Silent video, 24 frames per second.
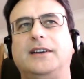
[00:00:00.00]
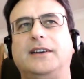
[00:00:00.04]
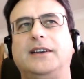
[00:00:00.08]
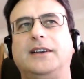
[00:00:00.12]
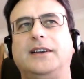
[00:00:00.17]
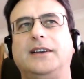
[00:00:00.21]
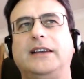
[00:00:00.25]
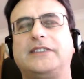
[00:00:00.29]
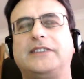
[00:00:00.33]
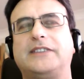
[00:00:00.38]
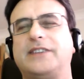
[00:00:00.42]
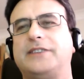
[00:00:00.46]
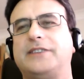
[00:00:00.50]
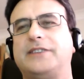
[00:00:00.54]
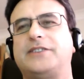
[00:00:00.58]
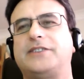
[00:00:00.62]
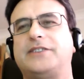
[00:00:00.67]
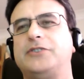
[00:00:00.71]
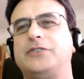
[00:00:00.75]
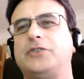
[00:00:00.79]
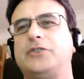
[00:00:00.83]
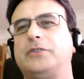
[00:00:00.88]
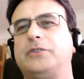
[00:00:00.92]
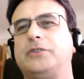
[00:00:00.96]
it's
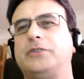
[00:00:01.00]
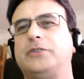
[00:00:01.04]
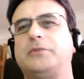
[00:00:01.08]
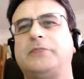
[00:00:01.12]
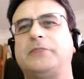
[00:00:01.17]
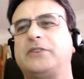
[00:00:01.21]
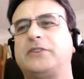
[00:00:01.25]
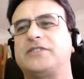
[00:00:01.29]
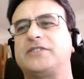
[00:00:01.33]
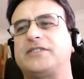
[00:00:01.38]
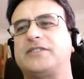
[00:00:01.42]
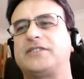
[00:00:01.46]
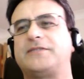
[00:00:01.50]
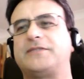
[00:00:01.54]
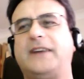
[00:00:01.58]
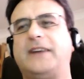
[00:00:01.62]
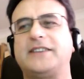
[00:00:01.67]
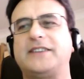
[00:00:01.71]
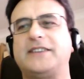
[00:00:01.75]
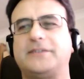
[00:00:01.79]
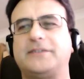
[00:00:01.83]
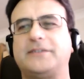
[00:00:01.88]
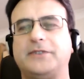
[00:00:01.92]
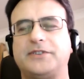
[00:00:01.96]
enjoyable because it's
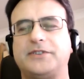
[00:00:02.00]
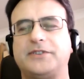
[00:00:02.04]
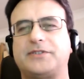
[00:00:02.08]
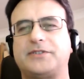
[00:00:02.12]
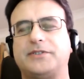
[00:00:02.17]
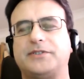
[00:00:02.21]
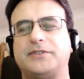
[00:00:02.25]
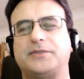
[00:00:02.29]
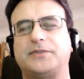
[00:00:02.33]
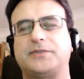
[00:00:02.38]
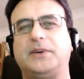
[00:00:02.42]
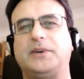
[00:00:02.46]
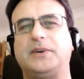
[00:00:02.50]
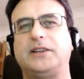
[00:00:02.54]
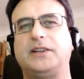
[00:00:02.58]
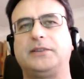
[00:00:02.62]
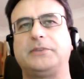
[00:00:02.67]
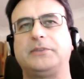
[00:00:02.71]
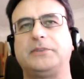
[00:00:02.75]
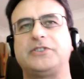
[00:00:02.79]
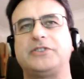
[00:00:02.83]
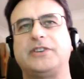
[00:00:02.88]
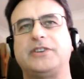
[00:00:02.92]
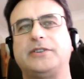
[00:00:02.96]
vice versa as well. I
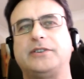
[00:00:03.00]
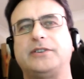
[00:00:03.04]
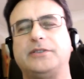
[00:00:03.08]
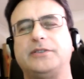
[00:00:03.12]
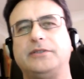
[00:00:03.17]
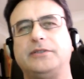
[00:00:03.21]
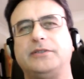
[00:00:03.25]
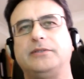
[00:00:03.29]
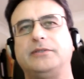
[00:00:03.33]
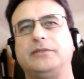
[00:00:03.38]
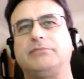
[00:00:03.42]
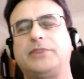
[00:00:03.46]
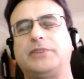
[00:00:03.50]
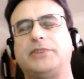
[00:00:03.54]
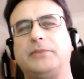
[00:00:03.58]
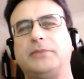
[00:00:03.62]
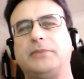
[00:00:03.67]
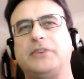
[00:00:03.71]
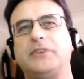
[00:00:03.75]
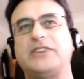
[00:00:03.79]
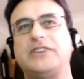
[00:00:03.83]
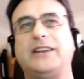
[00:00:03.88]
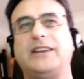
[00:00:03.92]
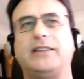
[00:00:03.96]
mean, she can do pretty
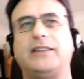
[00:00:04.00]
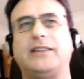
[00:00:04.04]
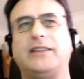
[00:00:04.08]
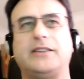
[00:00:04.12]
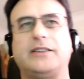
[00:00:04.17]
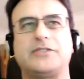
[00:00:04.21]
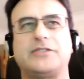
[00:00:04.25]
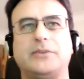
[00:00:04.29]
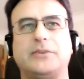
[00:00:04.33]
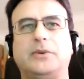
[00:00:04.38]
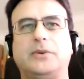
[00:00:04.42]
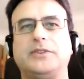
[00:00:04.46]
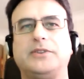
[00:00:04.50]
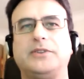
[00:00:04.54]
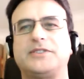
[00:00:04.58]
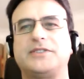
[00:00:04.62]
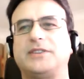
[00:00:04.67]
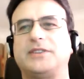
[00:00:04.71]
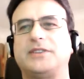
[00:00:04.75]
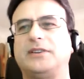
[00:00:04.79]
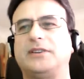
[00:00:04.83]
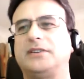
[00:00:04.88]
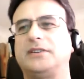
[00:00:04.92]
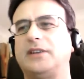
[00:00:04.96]
much anything she wants, and